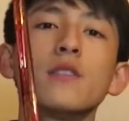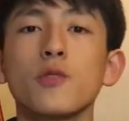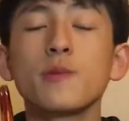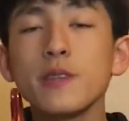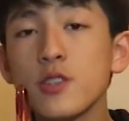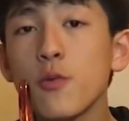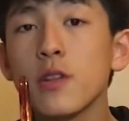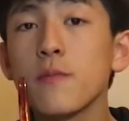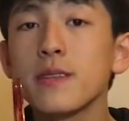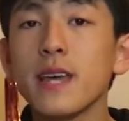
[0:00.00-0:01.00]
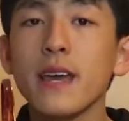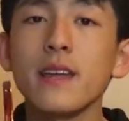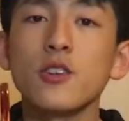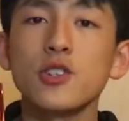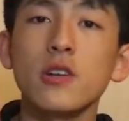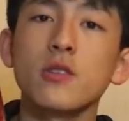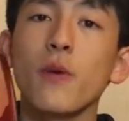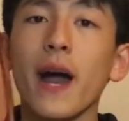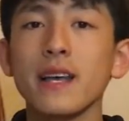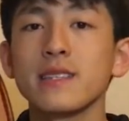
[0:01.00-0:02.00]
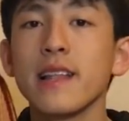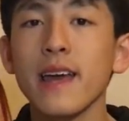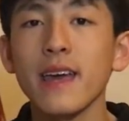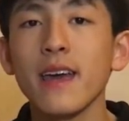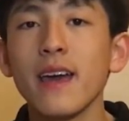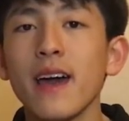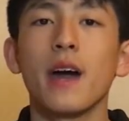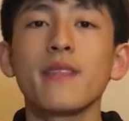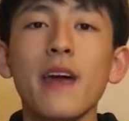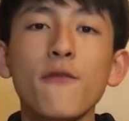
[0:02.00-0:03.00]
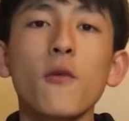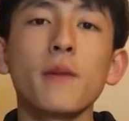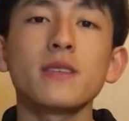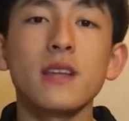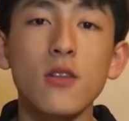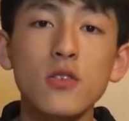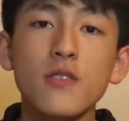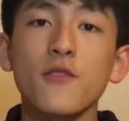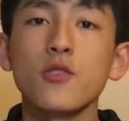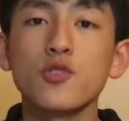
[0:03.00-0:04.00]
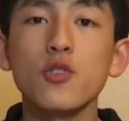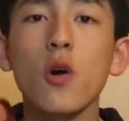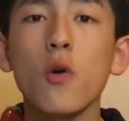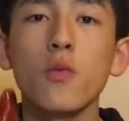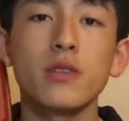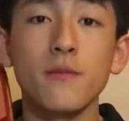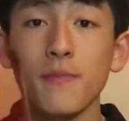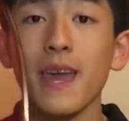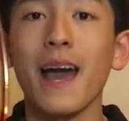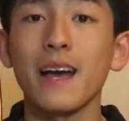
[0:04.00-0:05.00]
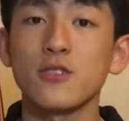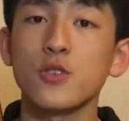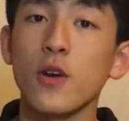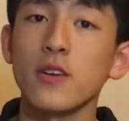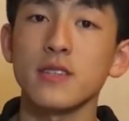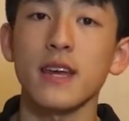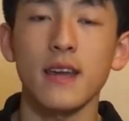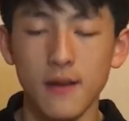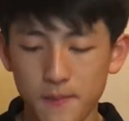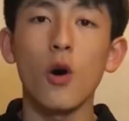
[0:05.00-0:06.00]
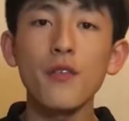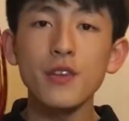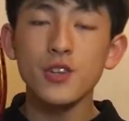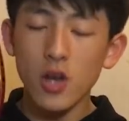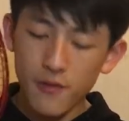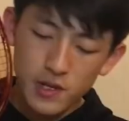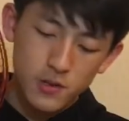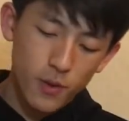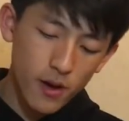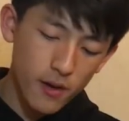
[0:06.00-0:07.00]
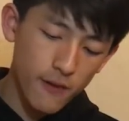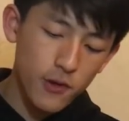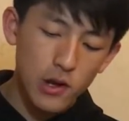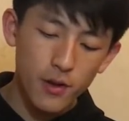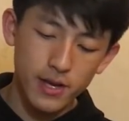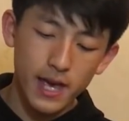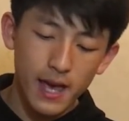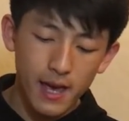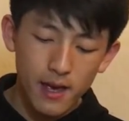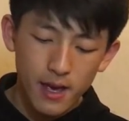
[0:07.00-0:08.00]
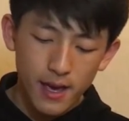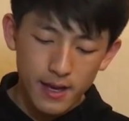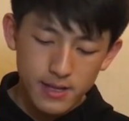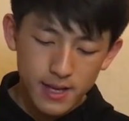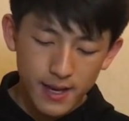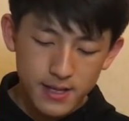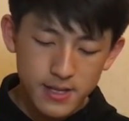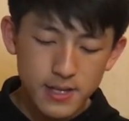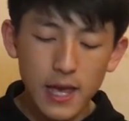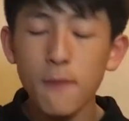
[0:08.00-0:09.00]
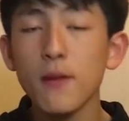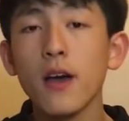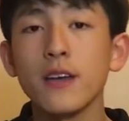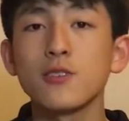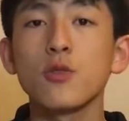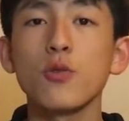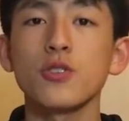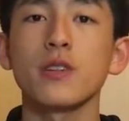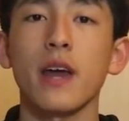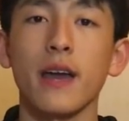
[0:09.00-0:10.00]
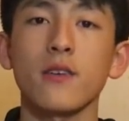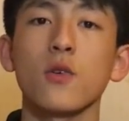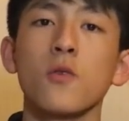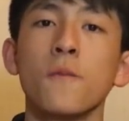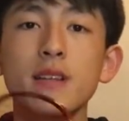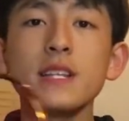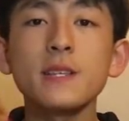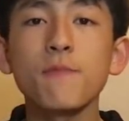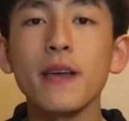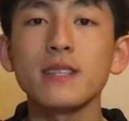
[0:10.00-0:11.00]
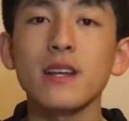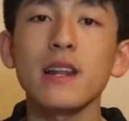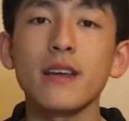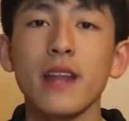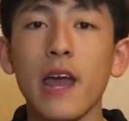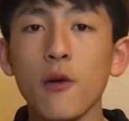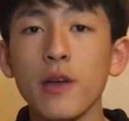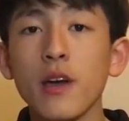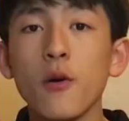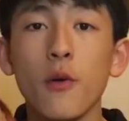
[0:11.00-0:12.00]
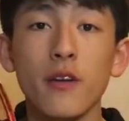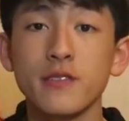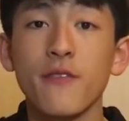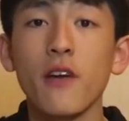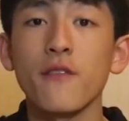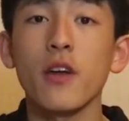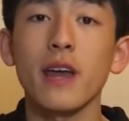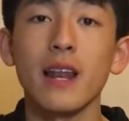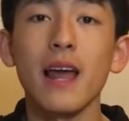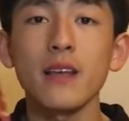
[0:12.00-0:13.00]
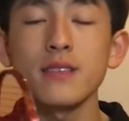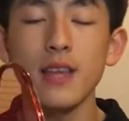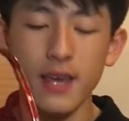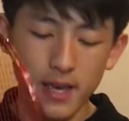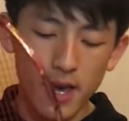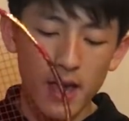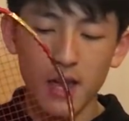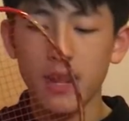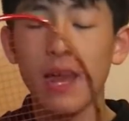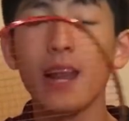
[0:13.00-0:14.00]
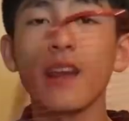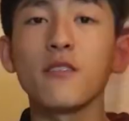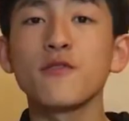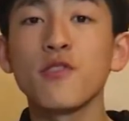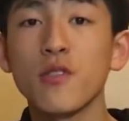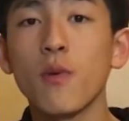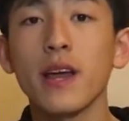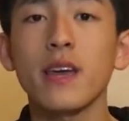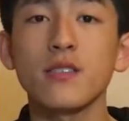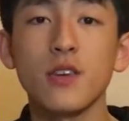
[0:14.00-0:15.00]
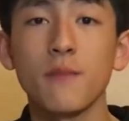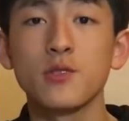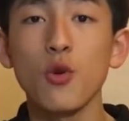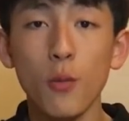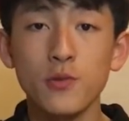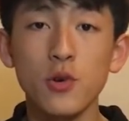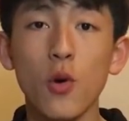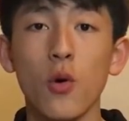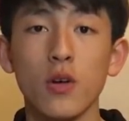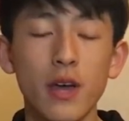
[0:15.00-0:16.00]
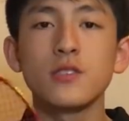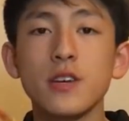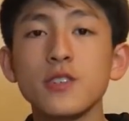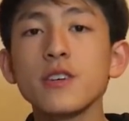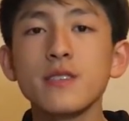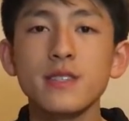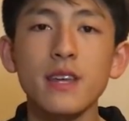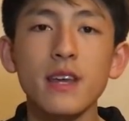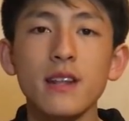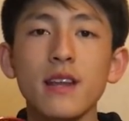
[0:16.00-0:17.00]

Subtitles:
which means you wouldn't be taking the shuttle as late, and therefore means the loss of control wouldn't be as drastic. On the shaft as well, if you look here, it says stabilized torsion angle. This is basically an area where it's very elastic, and it allows for the racket to absorb torque. So as you can see,